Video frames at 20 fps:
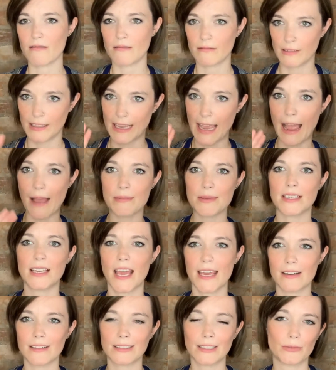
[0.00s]
Gabby
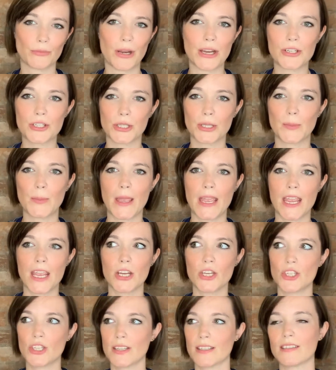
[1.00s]
titled it Rage on the
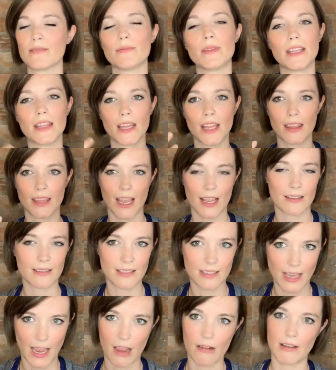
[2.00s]
Page doesn't mean that
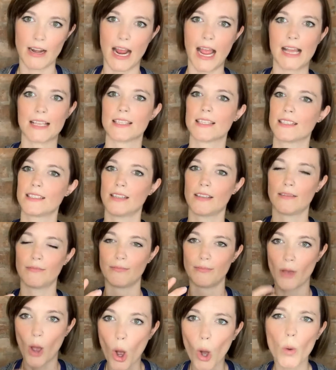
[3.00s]
that's how it has to
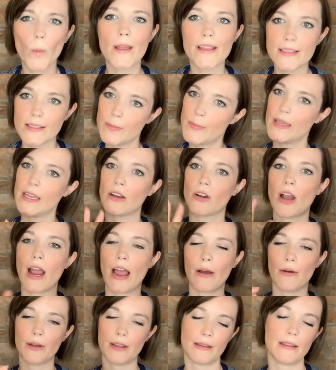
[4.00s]
always be, or
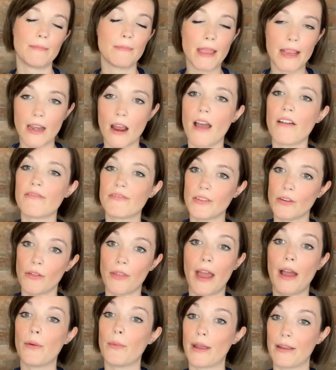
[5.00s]
how it may not feel
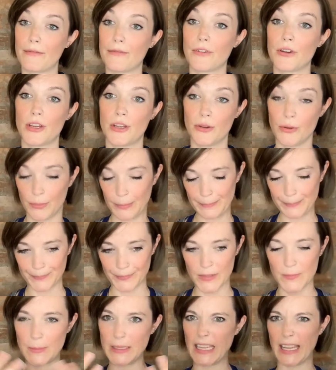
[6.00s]
that way for you.
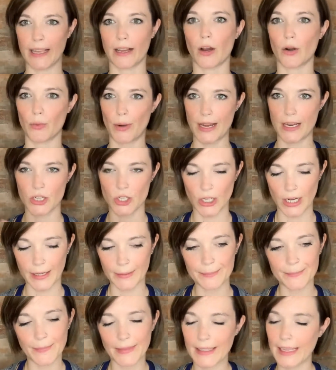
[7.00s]
Be like a raging,
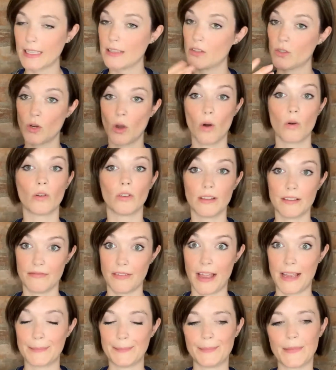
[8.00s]
and that's totally
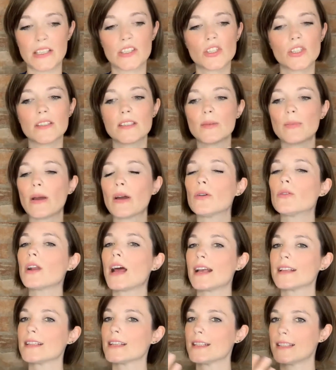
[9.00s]
fine. It's just about,
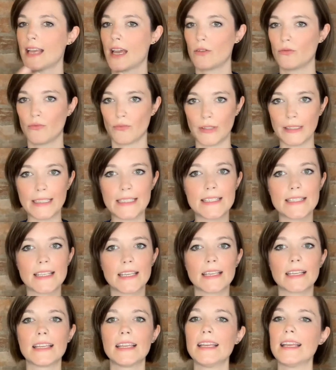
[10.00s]
as I said,
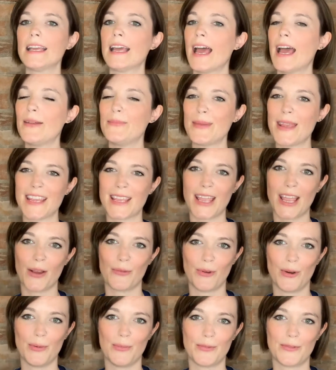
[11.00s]
releasing and making
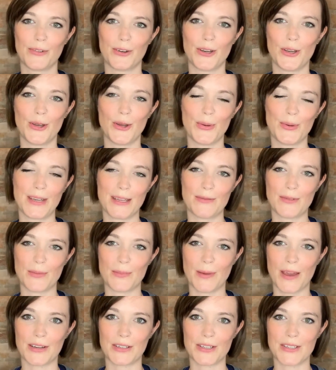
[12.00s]
room for new and even
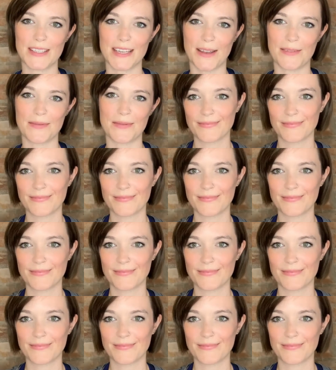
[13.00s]
better stuff.